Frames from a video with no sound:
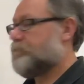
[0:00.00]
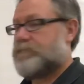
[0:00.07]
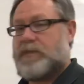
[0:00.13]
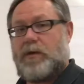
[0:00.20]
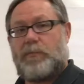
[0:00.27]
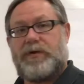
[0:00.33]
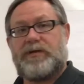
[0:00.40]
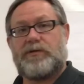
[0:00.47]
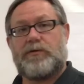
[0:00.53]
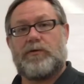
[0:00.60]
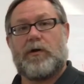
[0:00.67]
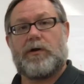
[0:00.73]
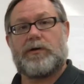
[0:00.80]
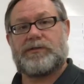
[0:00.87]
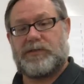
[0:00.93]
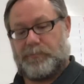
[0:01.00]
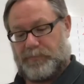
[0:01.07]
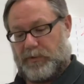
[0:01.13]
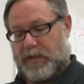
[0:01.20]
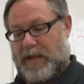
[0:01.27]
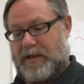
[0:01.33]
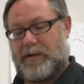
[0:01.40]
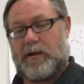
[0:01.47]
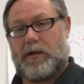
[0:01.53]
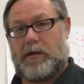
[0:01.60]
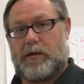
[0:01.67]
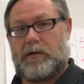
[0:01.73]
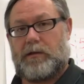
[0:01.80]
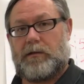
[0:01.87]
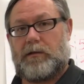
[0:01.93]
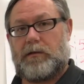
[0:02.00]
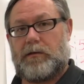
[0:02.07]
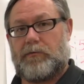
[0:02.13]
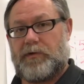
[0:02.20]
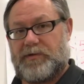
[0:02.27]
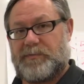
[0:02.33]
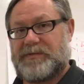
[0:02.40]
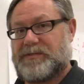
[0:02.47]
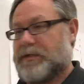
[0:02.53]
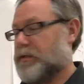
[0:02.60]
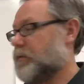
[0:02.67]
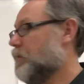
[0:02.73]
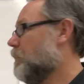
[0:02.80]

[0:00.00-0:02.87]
Then we do our simple arithmetic.